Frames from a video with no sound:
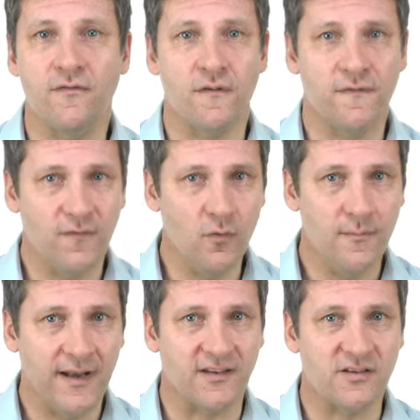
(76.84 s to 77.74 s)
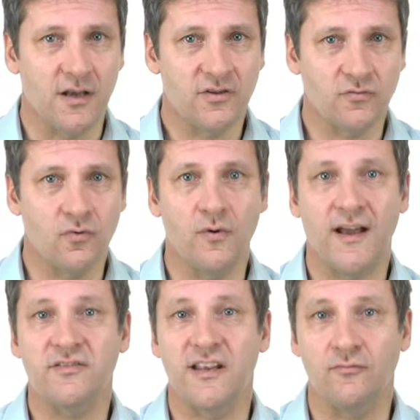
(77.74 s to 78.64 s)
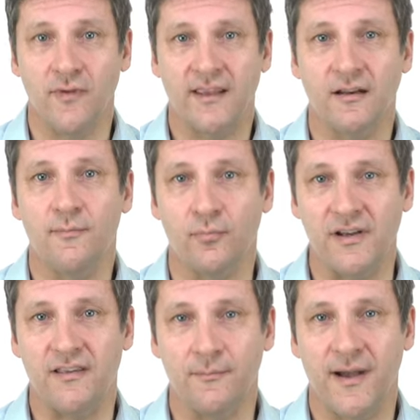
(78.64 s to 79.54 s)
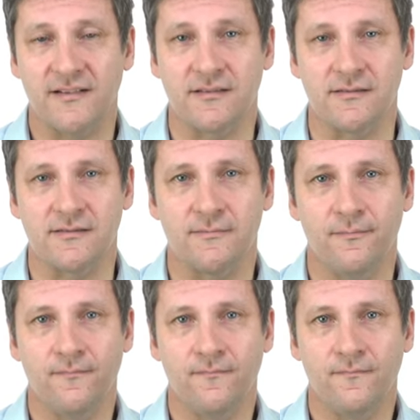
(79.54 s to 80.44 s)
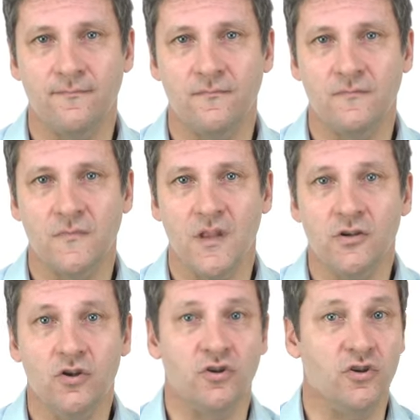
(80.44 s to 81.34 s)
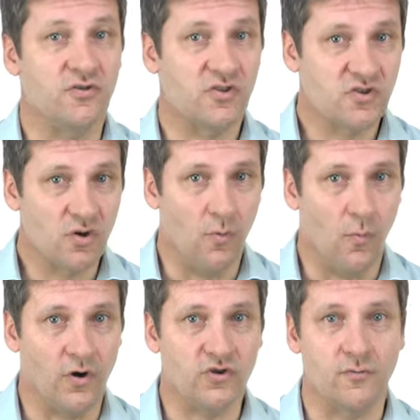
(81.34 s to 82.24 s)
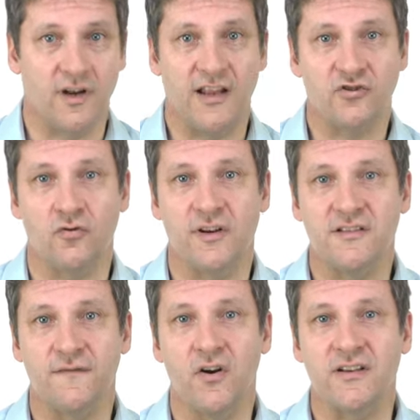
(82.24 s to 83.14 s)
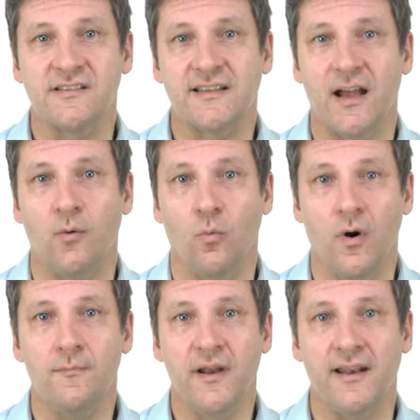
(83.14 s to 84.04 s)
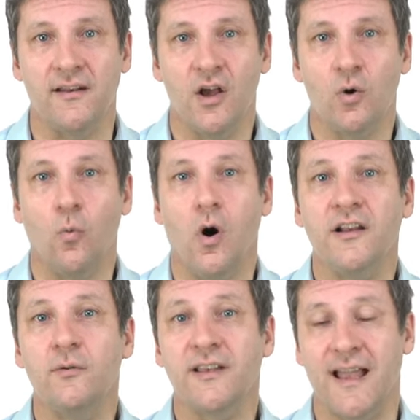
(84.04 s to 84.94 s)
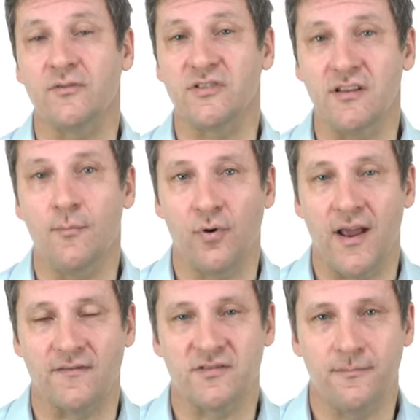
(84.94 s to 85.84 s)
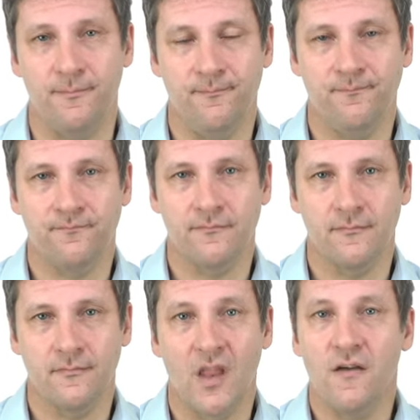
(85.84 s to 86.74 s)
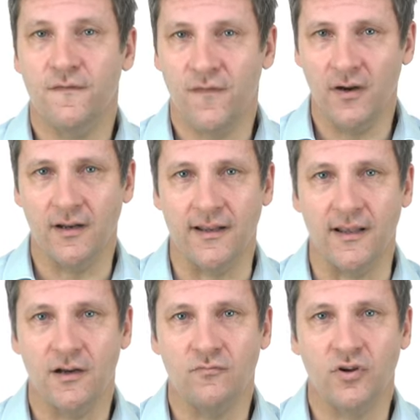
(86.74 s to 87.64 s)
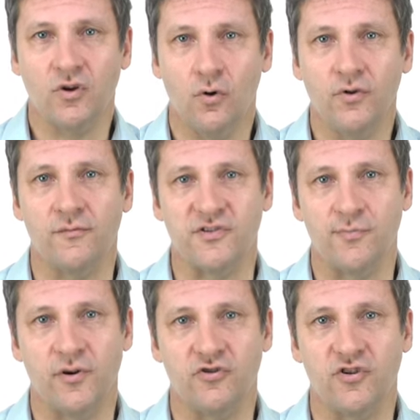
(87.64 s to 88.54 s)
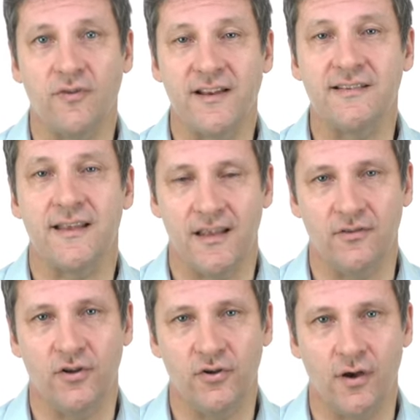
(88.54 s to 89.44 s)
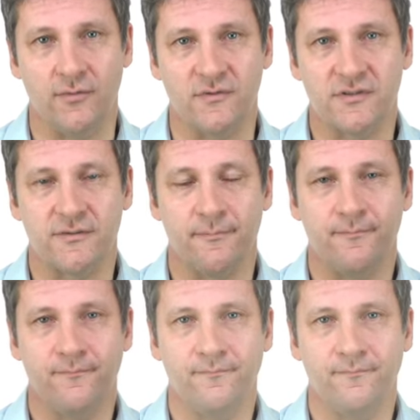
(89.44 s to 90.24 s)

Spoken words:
over a full minute to rule out irregular breathing patterns. You can use a stopwatch or an electronic device to count 1 minute while you are counting the breaths. Finally, record the respiratory rate in the notes.